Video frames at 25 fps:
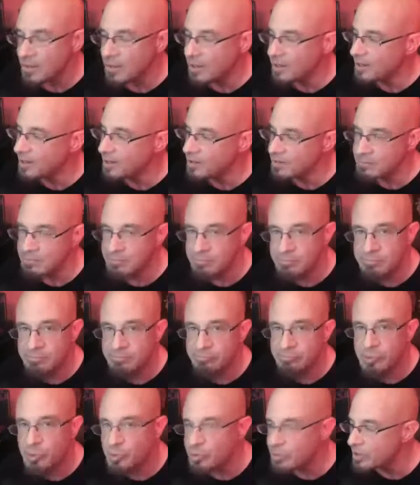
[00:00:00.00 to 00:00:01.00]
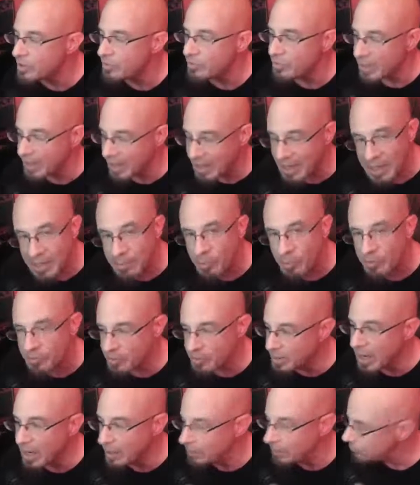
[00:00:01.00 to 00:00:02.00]
in doing the thing anymore.
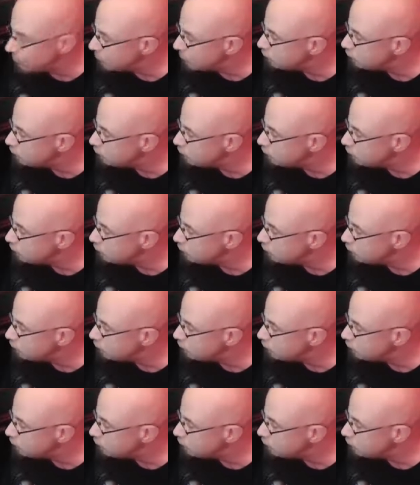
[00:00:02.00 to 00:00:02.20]
They're done.